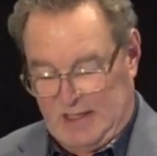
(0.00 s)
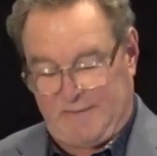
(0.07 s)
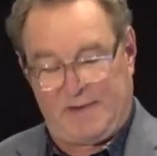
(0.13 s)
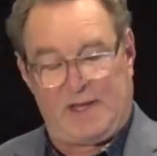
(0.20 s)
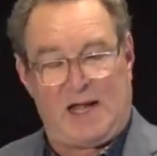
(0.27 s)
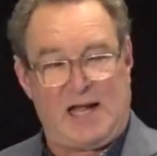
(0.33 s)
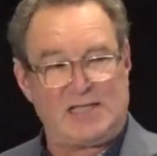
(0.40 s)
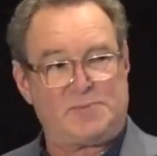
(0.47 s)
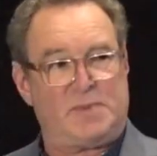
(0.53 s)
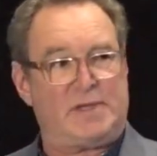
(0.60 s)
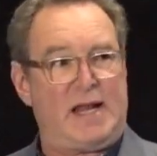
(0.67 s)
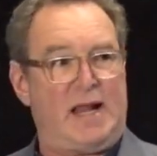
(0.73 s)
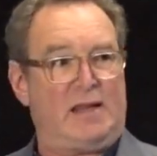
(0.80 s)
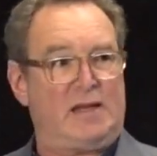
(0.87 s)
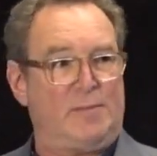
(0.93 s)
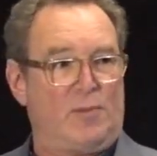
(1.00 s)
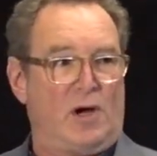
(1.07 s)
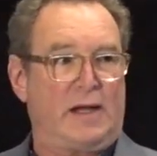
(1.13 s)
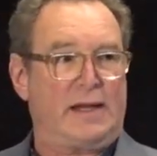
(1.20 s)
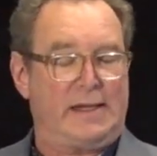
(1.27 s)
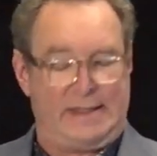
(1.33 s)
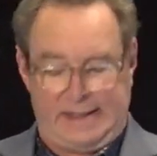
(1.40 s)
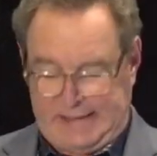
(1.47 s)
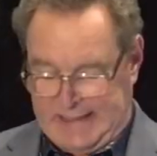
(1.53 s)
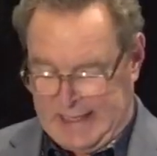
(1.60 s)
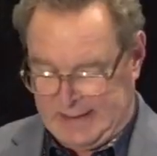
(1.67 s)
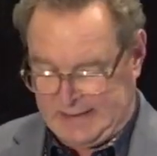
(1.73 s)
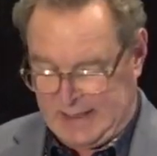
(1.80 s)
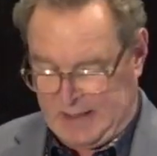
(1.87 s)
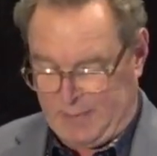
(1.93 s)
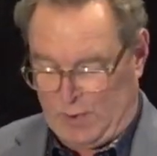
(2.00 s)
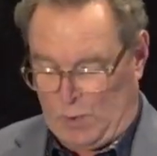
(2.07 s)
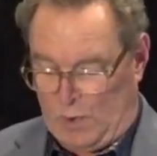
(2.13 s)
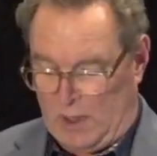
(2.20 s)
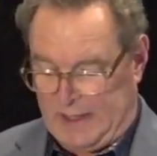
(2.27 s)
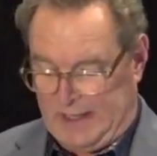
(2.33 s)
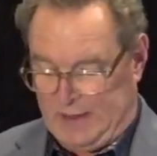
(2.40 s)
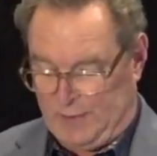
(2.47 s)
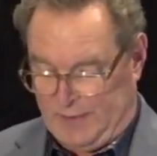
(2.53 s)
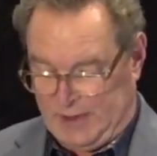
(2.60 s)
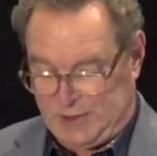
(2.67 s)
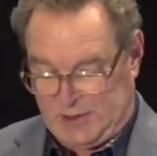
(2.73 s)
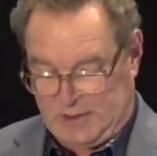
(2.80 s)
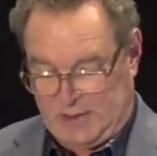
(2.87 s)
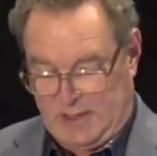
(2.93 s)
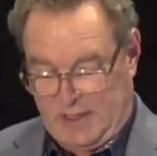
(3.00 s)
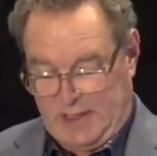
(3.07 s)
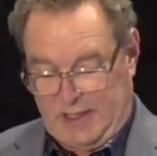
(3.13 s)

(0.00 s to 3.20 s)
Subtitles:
for the hospitality market in downtown Milwaukee and the region.